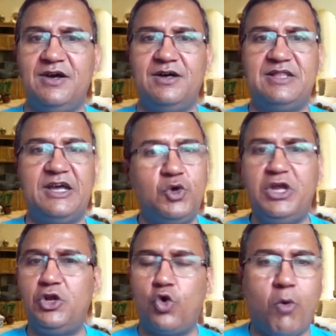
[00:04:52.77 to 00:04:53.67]
then you
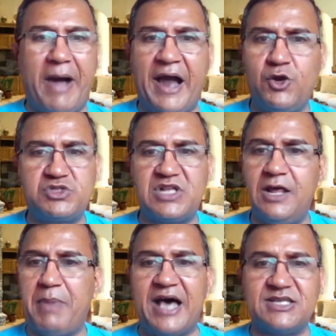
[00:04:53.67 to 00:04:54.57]
need to go back to
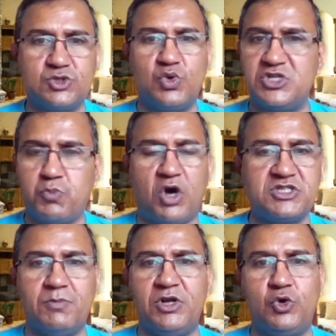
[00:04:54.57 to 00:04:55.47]
sleep as soon as possible